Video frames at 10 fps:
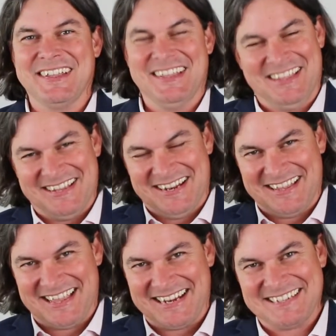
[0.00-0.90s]

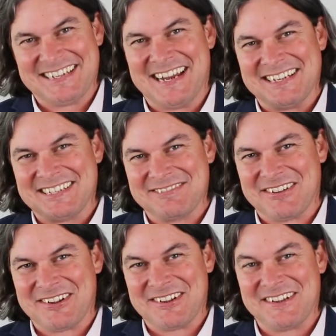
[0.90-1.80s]
that is a
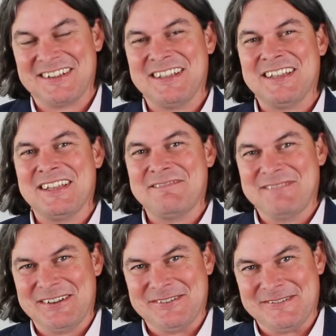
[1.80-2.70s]
small
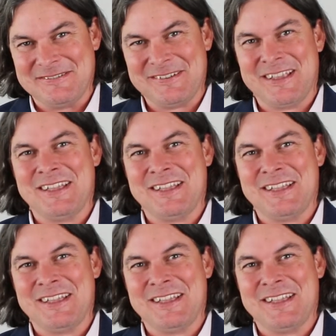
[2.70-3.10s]
move,